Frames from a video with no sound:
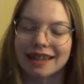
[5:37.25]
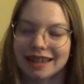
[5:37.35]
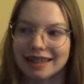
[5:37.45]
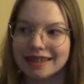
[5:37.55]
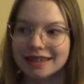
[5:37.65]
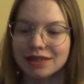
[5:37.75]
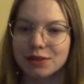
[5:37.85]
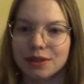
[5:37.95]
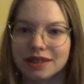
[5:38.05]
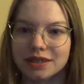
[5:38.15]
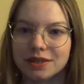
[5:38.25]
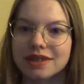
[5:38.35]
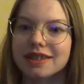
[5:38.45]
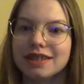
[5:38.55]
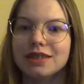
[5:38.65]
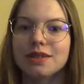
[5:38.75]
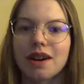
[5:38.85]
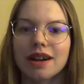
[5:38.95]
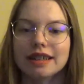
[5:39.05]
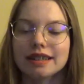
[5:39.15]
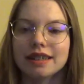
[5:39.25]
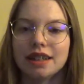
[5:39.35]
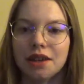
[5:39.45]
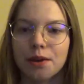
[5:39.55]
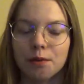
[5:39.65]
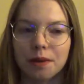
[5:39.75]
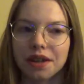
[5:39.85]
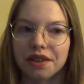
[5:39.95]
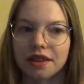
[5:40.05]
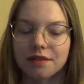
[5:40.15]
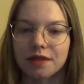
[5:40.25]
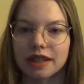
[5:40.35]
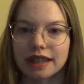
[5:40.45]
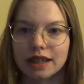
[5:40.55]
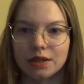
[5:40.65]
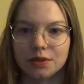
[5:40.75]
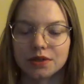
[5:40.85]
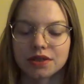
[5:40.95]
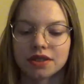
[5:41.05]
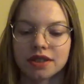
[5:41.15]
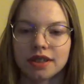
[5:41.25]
and going to continue on with filling out